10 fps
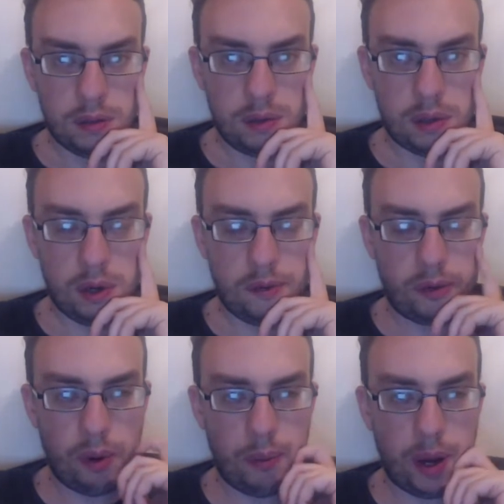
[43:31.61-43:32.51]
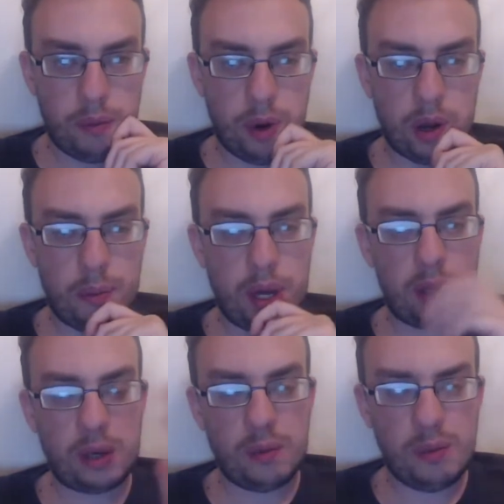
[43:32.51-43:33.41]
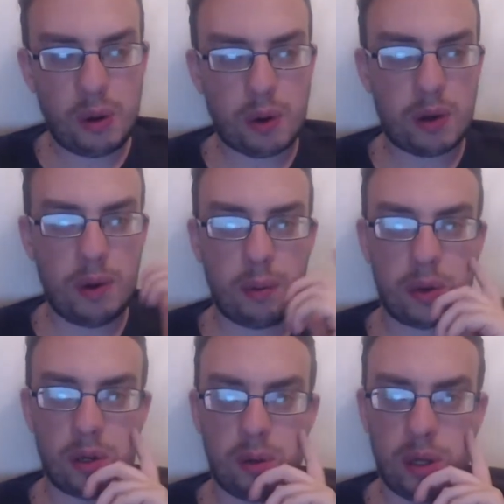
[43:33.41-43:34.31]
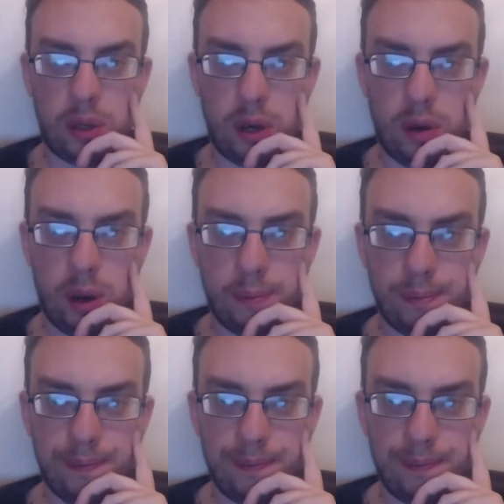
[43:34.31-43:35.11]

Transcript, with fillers: which has gone for one pound one on bids and won't come up because it went too long